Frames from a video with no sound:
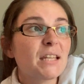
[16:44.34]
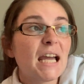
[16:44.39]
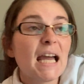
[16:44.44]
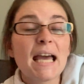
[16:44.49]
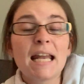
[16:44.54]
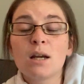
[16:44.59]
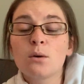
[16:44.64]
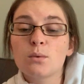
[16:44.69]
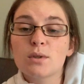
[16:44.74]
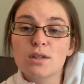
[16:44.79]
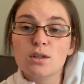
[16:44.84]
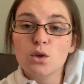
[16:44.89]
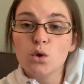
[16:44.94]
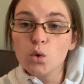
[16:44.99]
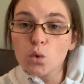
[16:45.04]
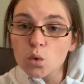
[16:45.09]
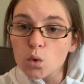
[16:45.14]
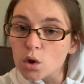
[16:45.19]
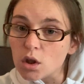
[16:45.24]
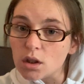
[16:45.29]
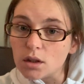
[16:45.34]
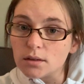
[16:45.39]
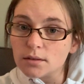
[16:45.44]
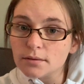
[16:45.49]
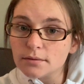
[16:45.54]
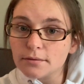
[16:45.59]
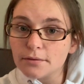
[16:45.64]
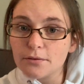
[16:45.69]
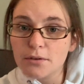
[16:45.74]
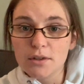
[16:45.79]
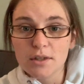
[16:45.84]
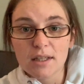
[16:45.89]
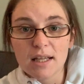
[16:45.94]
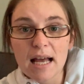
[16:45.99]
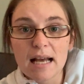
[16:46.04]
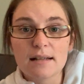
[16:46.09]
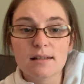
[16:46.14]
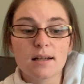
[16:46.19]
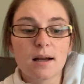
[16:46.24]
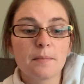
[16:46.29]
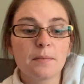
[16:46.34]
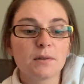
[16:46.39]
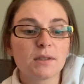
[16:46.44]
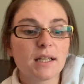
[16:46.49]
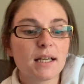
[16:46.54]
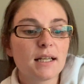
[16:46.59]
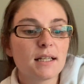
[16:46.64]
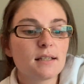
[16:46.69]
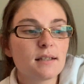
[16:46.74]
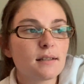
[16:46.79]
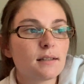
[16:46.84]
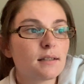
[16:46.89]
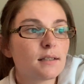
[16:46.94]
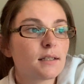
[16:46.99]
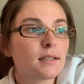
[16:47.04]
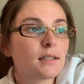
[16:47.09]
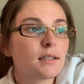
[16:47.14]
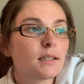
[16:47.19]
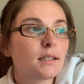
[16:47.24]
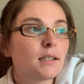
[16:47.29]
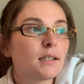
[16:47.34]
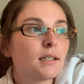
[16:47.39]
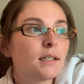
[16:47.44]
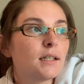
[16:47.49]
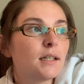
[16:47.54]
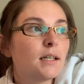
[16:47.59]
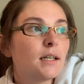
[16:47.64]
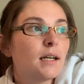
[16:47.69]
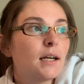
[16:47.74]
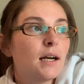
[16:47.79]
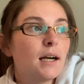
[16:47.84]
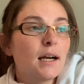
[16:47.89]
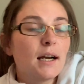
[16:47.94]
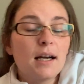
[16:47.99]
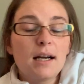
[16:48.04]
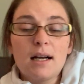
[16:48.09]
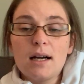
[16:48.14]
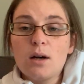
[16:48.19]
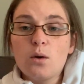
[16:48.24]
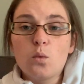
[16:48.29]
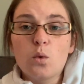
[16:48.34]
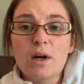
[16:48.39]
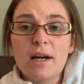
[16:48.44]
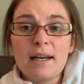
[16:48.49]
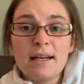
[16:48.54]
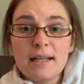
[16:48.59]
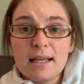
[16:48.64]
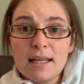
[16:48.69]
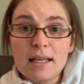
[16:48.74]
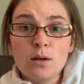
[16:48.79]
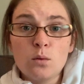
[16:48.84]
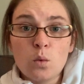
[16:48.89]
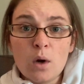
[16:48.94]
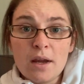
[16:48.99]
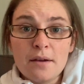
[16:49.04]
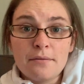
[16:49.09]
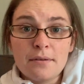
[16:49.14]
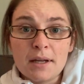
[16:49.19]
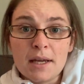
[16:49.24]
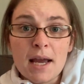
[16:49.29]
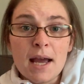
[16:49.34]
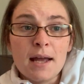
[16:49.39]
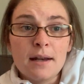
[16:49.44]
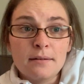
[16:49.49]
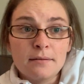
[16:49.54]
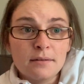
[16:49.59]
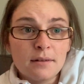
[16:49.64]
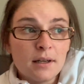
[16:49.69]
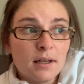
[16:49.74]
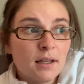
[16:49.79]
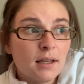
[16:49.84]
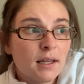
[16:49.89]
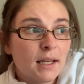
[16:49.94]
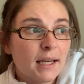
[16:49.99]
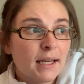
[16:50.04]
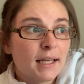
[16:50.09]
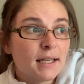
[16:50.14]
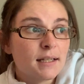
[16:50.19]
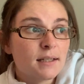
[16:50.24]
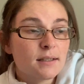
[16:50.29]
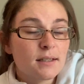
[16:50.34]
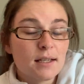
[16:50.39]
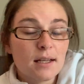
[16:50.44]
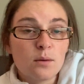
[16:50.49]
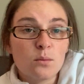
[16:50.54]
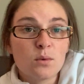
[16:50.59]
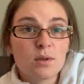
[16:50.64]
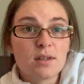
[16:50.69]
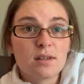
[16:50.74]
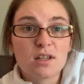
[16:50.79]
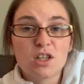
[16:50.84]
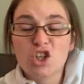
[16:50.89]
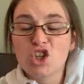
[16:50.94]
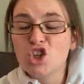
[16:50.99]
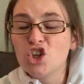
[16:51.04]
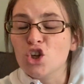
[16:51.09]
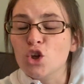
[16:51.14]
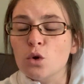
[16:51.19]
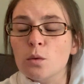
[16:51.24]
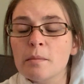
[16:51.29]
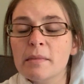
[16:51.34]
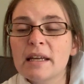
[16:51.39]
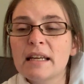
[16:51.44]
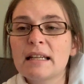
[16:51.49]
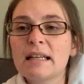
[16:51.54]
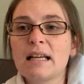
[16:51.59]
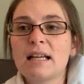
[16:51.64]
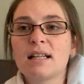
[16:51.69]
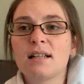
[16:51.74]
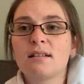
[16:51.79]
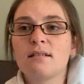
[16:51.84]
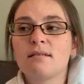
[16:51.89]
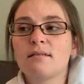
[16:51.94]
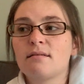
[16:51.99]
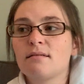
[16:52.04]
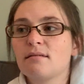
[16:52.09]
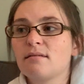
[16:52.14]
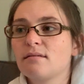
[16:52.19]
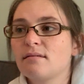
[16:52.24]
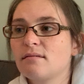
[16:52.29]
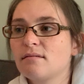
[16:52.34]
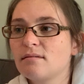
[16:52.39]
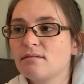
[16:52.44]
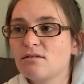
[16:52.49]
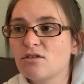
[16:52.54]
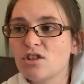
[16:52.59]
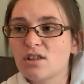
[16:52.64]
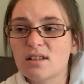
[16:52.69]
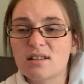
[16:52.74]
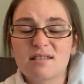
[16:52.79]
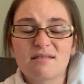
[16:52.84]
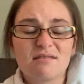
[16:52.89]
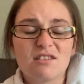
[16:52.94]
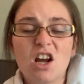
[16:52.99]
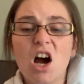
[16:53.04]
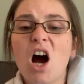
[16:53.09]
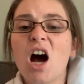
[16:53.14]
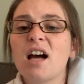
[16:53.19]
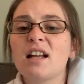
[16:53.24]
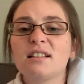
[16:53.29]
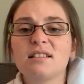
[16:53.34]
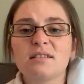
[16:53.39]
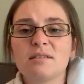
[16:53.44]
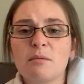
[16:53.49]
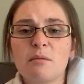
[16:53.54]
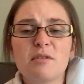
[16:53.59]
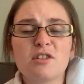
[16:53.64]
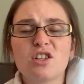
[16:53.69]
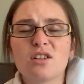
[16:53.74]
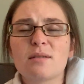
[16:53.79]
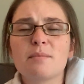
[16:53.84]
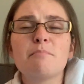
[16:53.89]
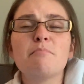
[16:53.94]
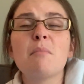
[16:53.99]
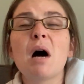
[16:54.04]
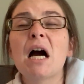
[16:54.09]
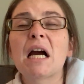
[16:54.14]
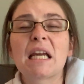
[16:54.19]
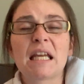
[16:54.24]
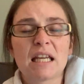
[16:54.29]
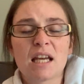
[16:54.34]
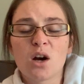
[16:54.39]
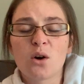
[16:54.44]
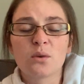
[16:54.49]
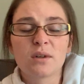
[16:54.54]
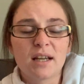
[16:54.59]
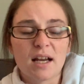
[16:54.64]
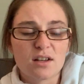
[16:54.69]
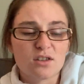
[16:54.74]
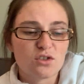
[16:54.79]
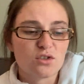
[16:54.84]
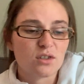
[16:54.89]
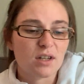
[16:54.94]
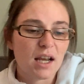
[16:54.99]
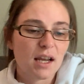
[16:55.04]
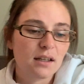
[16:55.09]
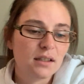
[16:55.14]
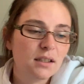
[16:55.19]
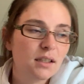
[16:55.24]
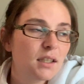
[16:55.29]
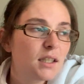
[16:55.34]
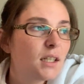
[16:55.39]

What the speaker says: and it was cool for the last couple days. We're getting a heat wave again. Like it was humid and just muggy out yesterday.